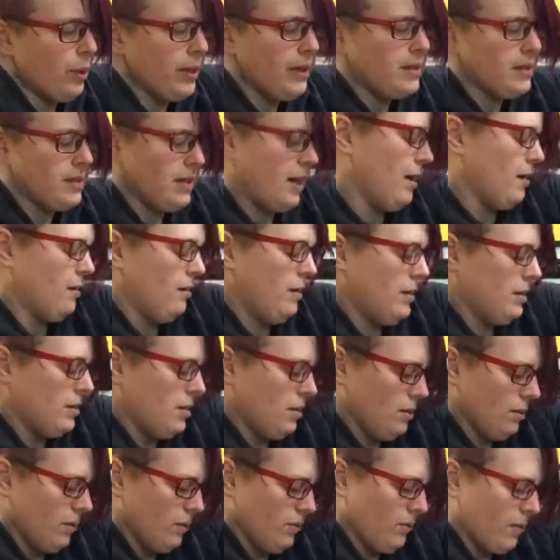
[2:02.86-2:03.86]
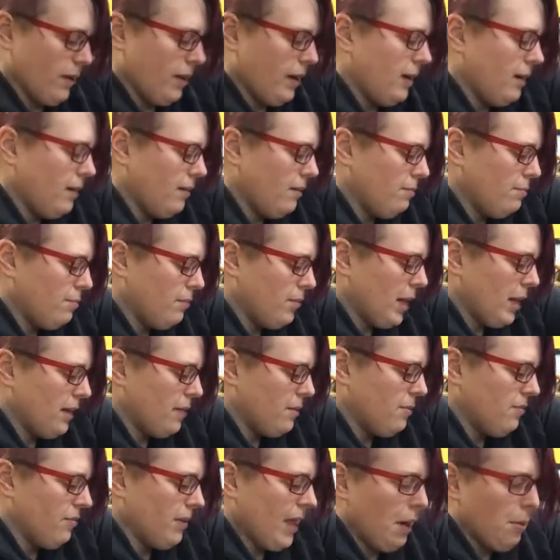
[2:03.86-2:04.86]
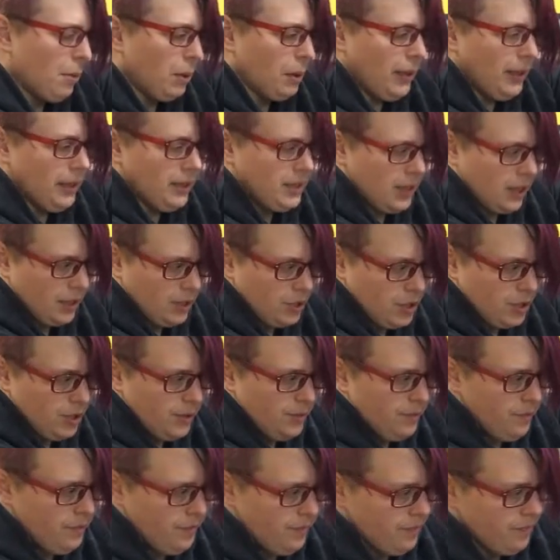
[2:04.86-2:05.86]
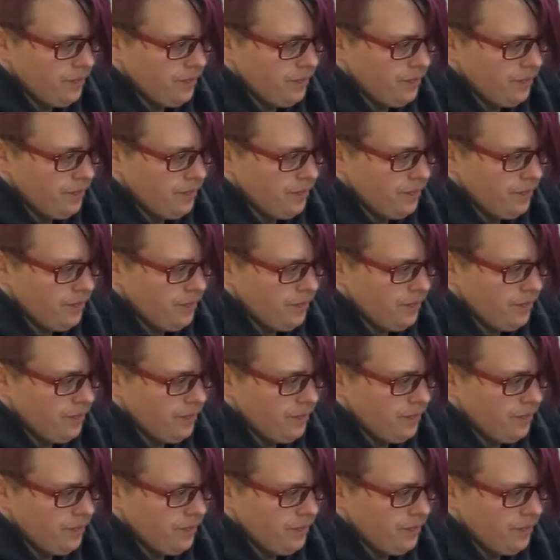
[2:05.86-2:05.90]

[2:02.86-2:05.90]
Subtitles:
breaks down into a fine kind of flour-like texture.